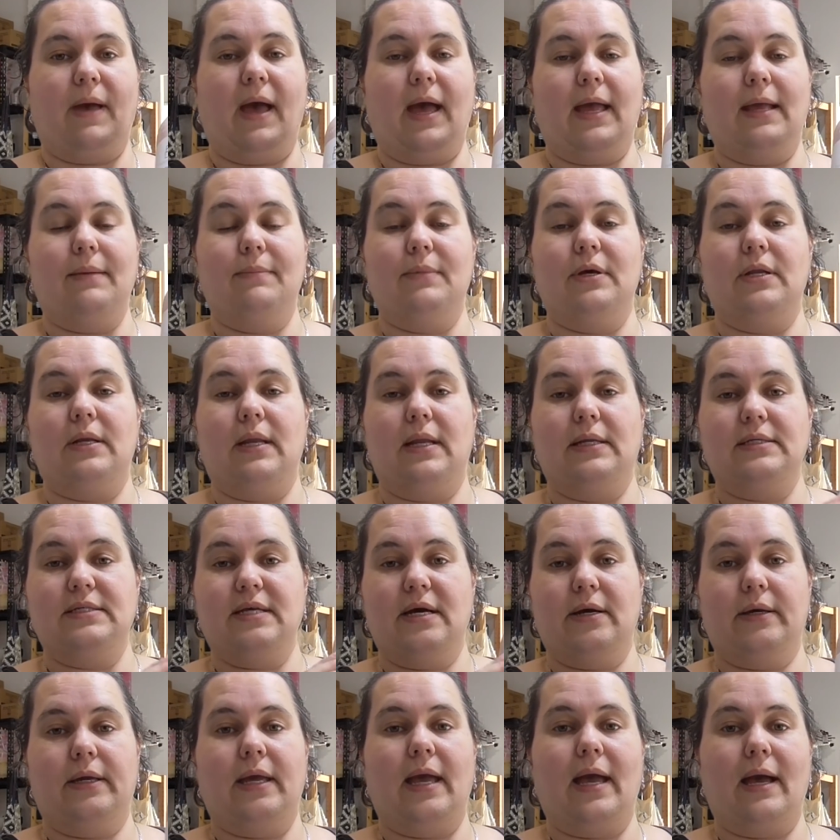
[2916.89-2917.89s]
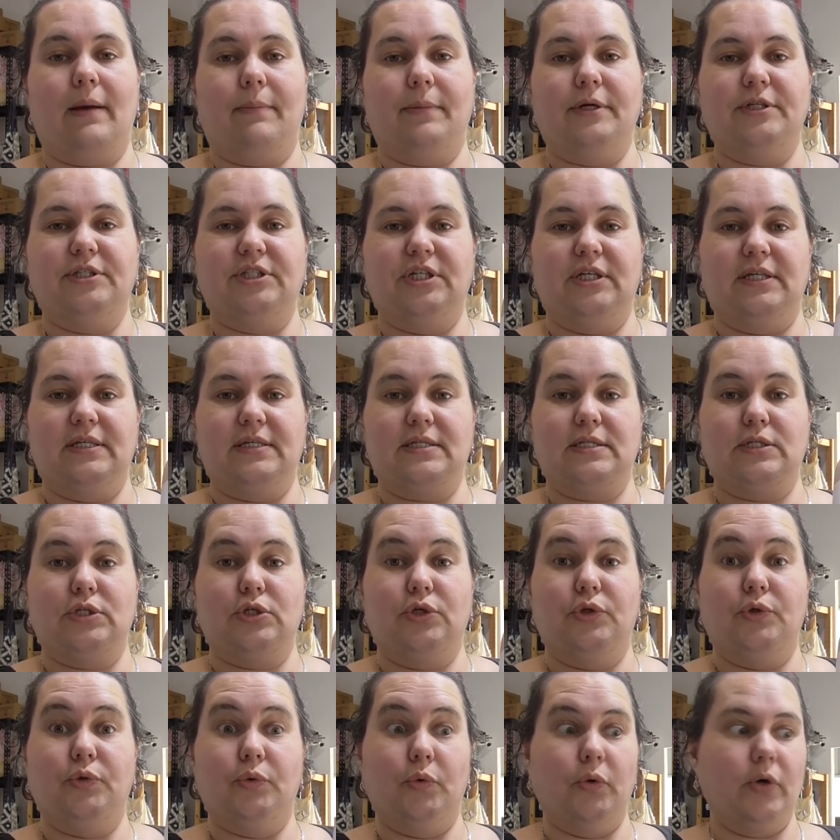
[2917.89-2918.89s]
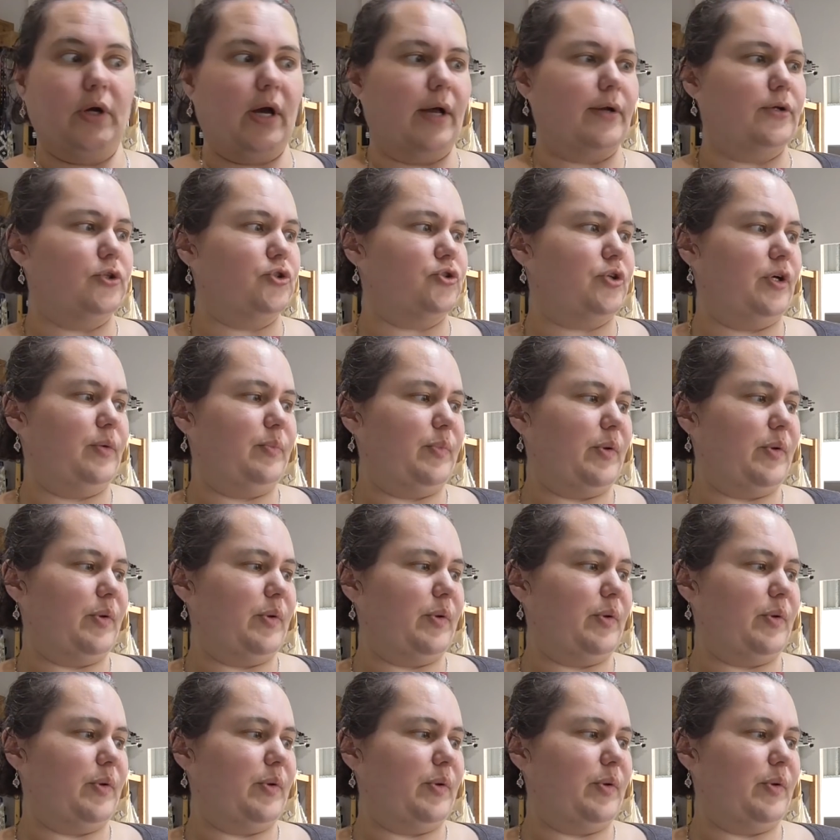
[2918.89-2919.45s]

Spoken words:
payment and tell you how much it is to your country.